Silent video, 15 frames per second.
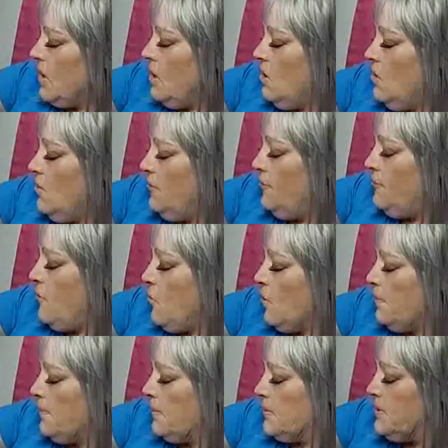oh,
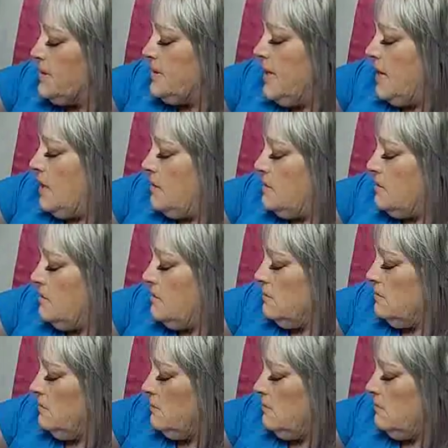4%
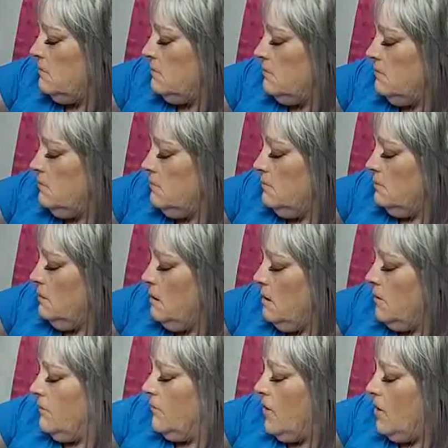
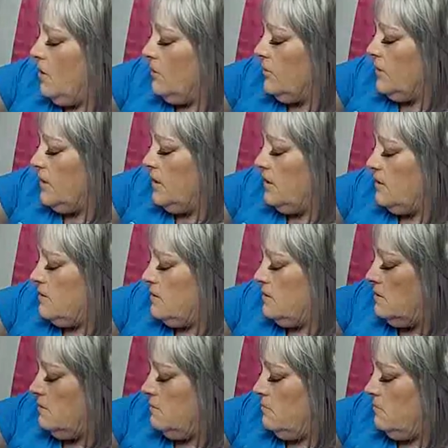of all that is.